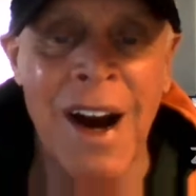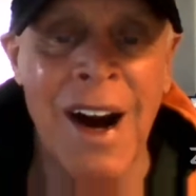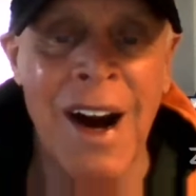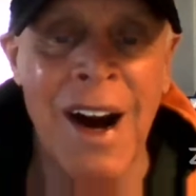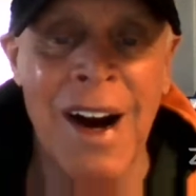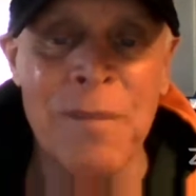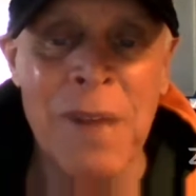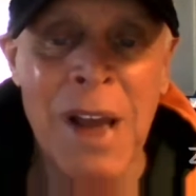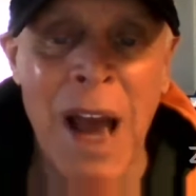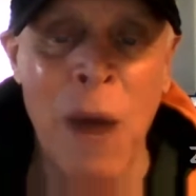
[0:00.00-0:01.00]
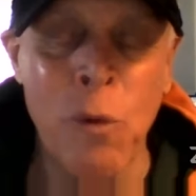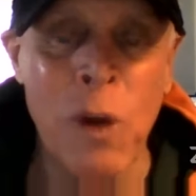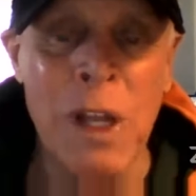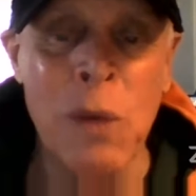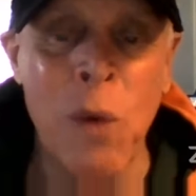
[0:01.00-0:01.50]
I
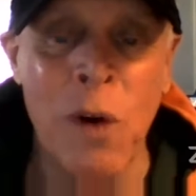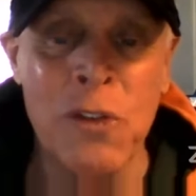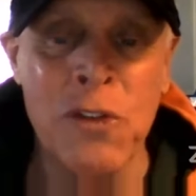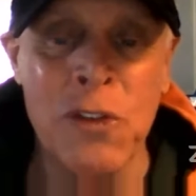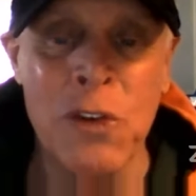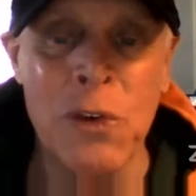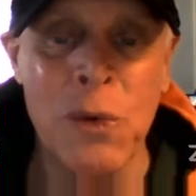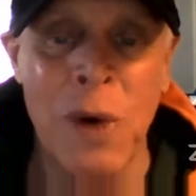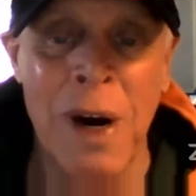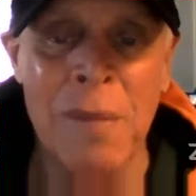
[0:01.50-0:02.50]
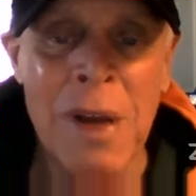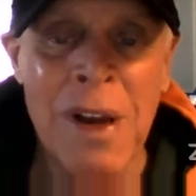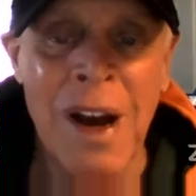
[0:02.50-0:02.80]
really want to